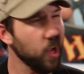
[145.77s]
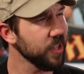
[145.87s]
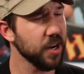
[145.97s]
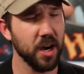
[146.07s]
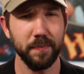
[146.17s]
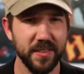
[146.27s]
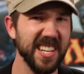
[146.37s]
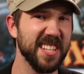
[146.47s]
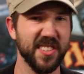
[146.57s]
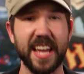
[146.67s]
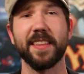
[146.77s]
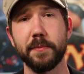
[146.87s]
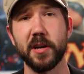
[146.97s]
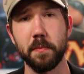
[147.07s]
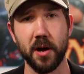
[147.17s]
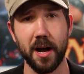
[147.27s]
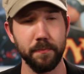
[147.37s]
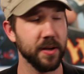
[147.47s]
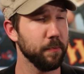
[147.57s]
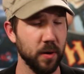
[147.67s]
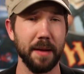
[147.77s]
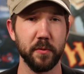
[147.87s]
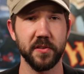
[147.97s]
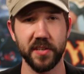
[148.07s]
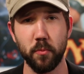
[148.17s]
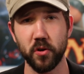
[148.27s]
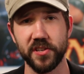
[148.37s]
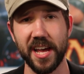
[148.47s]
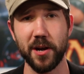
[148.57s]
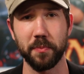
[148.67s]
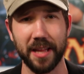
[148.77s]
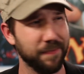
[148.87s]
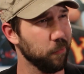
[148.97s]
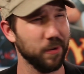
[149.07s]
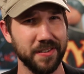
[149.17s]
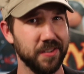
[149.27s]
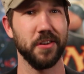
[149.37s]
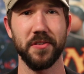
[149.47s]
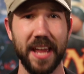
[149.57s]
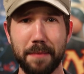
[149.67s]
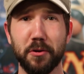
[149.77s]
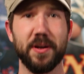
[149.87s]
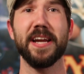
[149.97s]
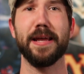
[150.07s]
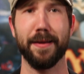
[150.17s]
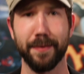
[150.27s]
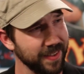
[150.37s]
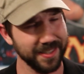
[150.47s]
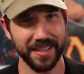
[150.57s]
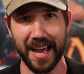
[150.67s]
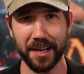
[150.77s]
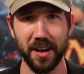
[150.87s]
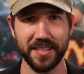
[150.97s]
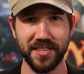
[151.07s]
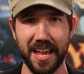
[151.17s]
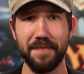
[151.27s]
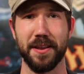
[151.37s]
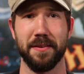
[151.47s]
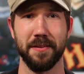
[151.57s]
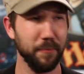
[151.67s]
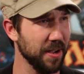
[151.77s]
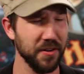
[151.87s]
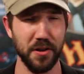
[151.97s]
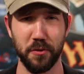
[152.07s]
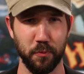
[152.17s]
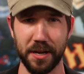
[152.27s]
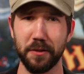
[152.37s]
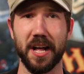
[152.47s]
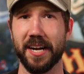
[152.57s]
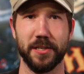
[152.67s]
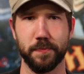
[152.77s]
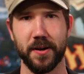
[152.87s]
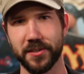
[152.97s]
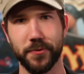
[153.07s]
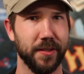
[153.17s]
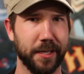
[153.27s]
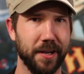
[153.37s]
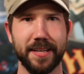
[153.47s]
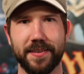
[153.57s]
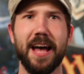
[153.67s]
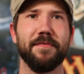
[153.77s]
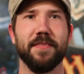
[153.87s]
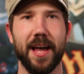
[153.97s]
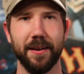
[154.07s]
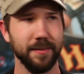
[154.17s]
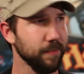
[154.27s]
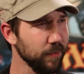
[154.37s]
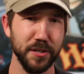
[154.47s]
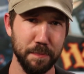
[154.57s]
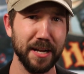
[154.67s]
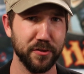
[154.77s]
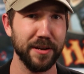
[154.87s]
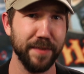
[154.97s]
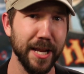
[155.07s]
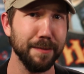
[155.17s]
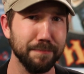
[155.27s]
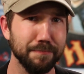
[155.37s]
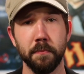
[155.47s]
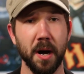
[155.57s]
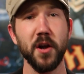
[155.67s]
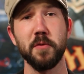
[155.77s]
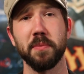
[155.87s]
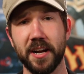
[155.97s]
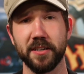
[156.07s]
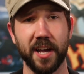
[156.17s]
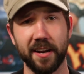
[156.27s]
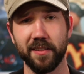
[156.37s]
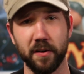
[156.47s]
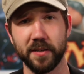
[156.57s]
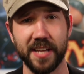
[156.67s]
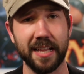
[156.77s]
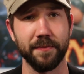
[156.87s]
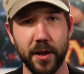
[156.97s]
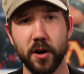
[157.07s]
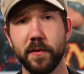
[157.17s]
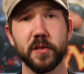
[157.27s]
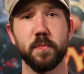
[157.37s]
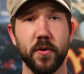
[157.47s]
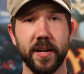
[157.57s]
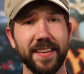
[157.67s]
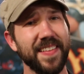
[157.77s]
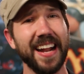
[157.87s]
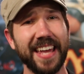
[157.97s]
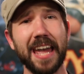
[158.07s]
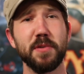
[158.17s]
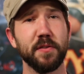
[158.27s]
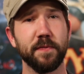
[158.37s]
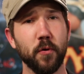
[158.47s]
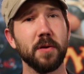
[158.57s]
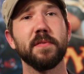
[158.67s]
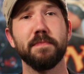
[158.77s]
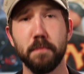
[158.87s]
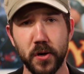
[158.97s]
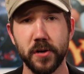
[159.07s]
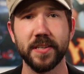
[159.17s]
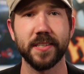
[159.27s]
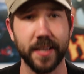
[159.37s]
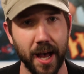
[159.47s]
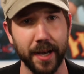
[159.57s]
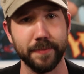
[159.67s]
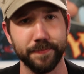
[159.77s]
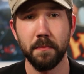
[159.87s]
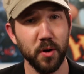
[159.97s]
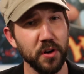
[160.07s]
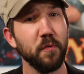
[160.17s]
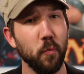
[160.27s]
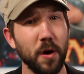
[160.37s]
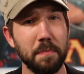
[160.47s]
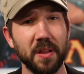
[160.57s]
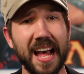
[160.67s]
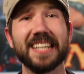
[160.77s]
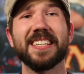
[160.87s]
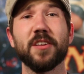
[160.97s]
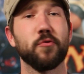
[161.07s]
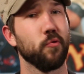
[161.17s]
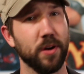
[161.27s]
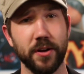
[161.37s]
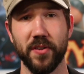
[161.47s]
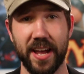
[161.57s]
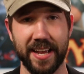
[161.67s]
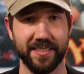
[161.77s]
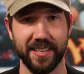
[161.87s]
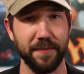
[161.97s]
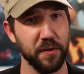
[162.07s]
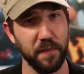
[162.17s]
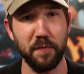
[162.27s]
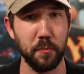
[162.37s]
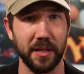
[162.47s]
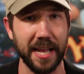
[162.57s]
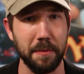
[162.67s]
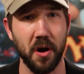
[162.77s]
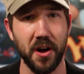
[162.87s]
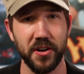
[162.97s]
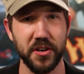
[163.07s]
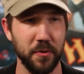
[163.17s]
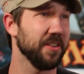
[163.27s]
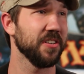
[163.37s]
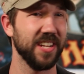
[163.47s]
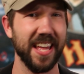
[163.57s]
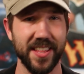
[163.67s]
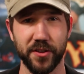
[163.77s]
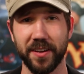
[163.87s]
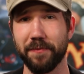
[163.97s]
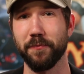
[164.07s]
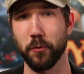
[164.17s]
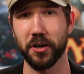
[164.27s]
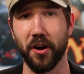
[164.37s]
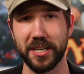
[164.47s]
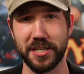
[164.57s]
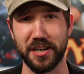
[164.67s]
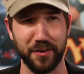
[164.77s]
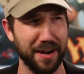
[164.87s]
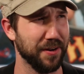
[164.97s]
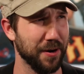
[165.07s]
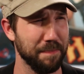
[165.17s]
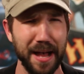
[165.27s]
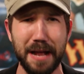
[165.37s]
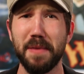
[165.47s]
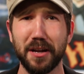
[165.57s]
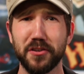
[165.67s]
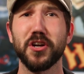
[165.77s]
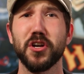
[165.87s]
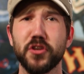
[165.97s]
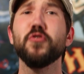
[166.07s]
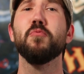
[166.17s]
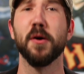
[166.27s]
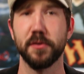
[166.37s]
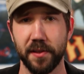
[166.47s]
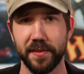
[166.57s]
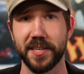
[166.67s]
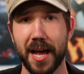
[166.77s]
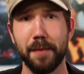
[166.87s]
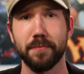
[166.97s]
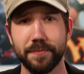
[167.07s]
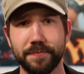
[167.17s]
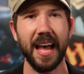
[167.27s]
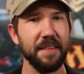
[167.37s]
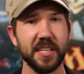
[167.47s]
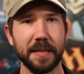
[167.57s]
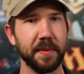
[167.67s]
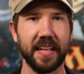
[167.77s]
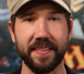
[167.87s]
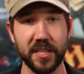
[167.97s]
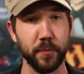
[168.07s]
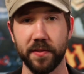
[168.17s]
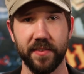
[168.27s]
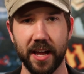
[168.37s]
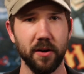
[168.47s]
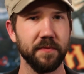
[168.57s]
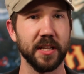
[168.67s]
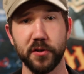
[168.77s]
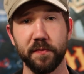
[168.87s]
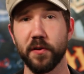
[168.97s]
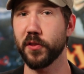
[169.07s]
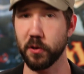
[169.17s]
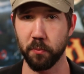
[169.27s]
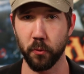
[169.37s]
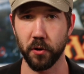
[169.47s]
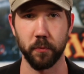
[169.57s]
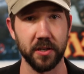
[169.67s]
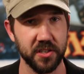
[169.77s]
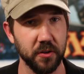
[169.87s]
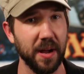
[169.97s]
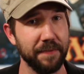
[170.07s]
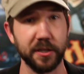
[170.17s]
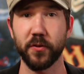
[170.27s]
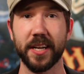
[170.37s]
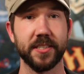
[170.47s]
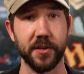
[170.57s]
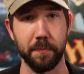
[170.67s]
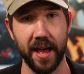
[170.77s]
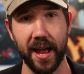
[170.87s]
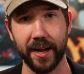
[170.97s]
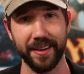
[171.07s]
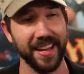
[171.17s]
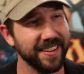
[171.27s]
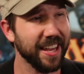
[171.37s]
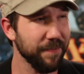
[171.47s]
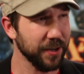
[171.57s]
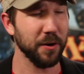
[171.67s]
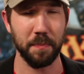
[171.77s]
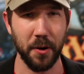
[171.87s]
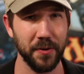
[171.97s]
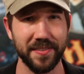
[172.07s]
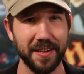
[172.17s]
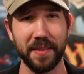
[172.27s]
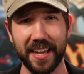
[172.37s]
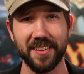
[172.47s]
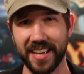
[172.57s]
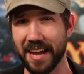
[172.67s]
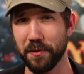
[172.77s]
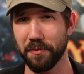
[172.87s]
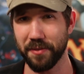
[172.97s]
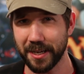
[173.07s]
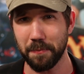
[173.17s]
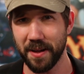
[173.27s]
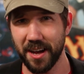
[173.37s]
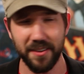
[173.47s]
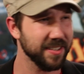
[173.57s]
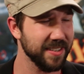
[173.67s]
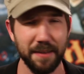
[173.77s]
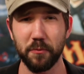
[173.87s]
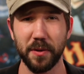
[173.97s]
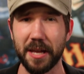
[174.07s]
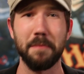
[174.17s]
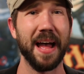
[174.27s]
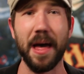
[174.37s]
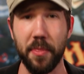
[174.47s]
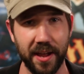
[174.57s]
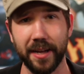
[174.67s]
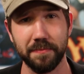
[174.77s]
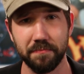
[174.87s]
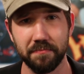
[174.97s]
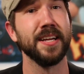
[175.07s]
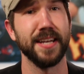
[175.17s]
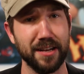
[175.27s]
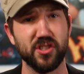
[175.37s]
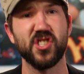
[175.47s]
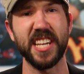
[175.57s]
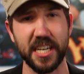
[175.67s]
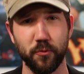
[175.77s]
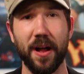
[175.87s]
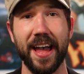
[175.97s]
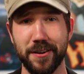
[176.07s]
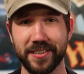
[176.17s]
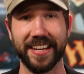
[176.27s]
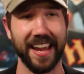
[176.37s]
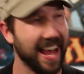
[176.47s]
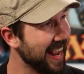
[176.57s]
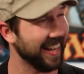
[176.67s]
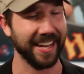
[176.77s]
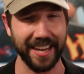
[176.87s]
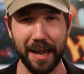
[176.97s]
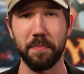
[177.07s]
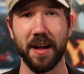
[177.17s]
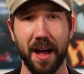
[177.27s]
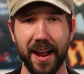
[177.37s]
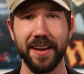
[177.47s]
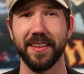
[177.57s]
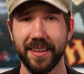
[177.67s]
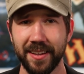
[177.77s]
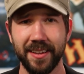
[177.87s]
All in all, it's an insane limited bomb, but probably would see more standard play if it wasn't so damn greedy. This guy costs 7! and We all know the real Loch Ness Monster only costs half that, which is about tree fitting. Modern players got a little to salivate over this morning, and that came in the form of Murderous Cut. Murder for one black sounds real nice, and if you've ever played Modern, you understand that you get four cards in your graveyard by about turn two most of the time. Having something like this with Delve lets you further your board while still having tricks in your bag, and giving your opponent something else they have to think about is never really a bad thing. Now Siege Rhino is a guy I can get behind.